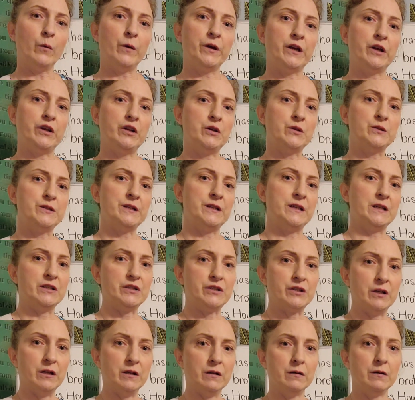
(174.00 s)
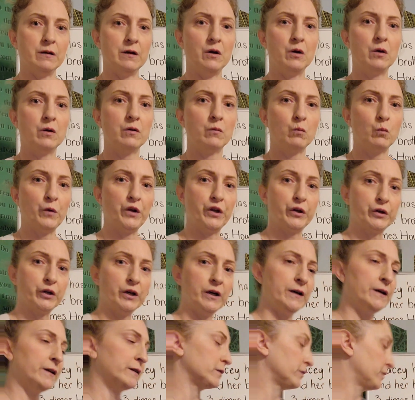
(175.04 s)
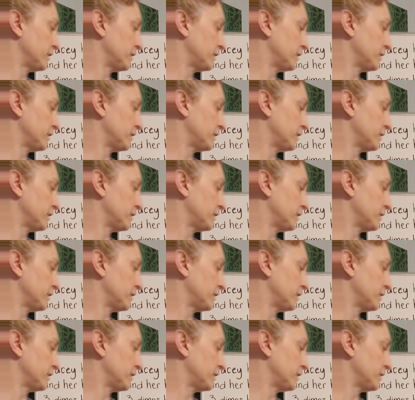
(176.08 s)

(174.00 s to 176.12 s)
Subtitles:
we could use addition. We could